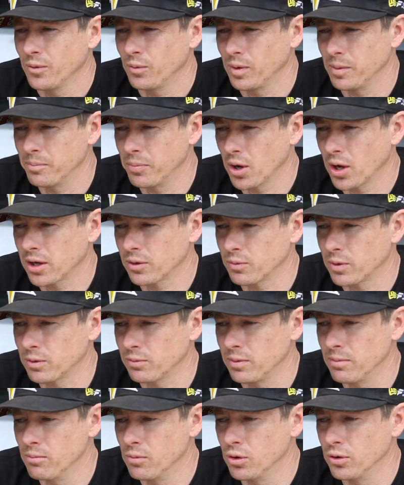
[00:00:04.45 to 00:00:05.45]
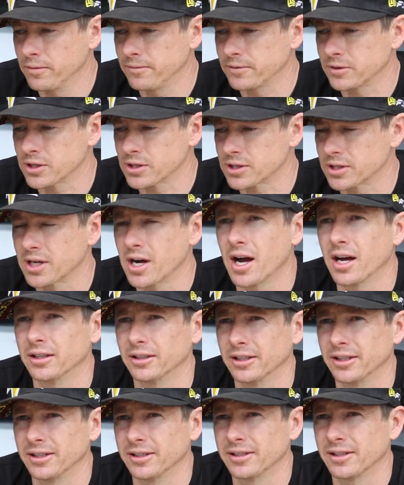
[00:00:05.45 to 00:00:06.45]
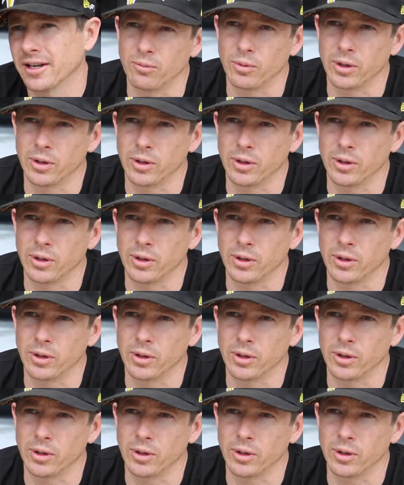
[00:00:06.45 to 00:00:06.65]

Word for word: We bought it when we moved to Scotland.